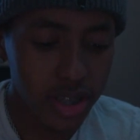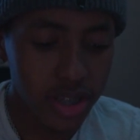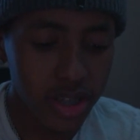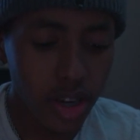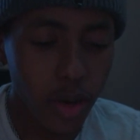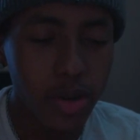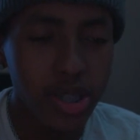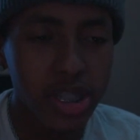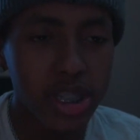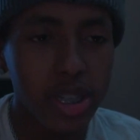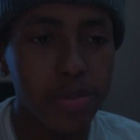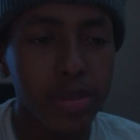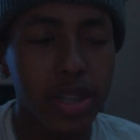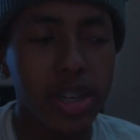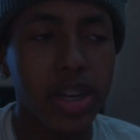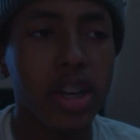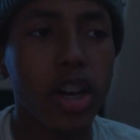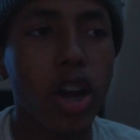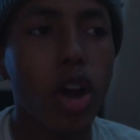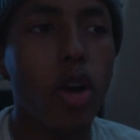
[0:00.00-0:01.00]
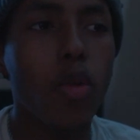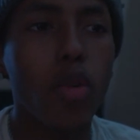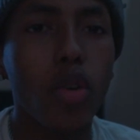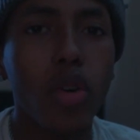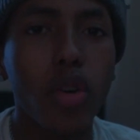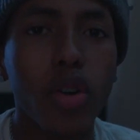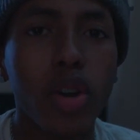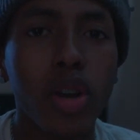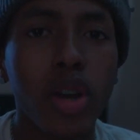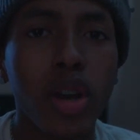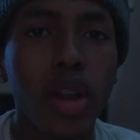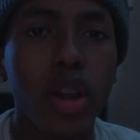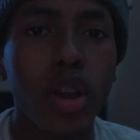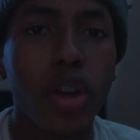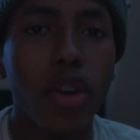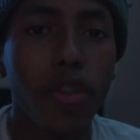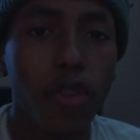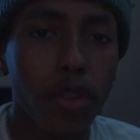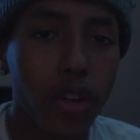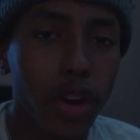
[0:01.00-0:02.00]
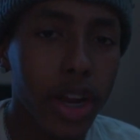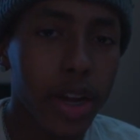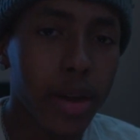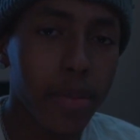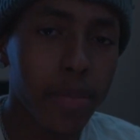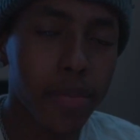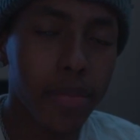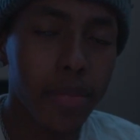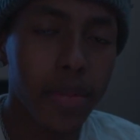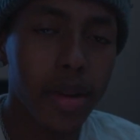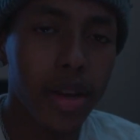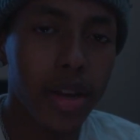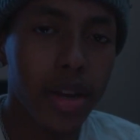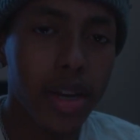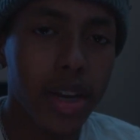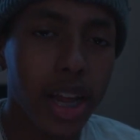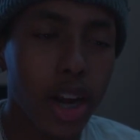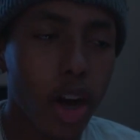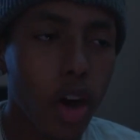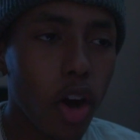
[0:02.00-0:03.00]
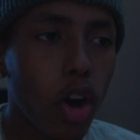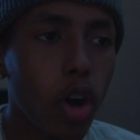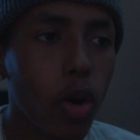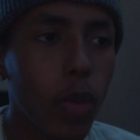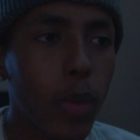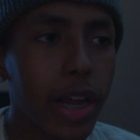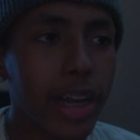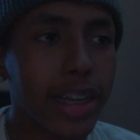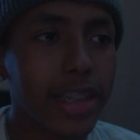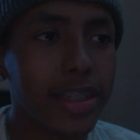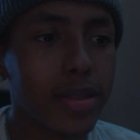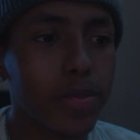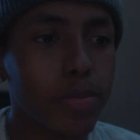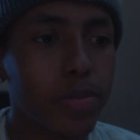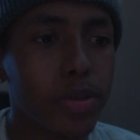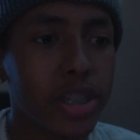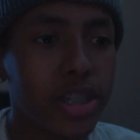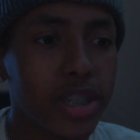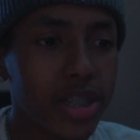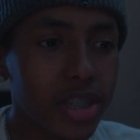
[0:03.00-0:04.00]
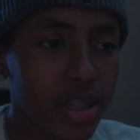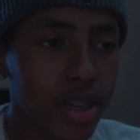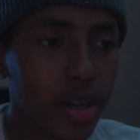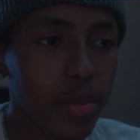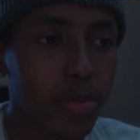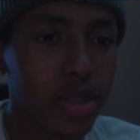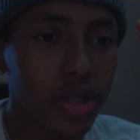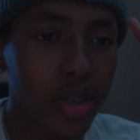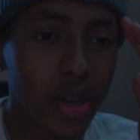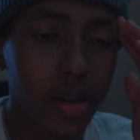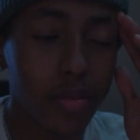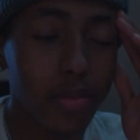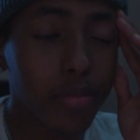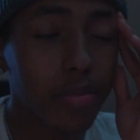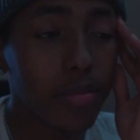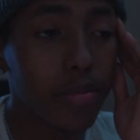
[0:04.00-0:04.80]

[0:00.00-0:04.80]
It's always something to go on for him that always puts his numbers up,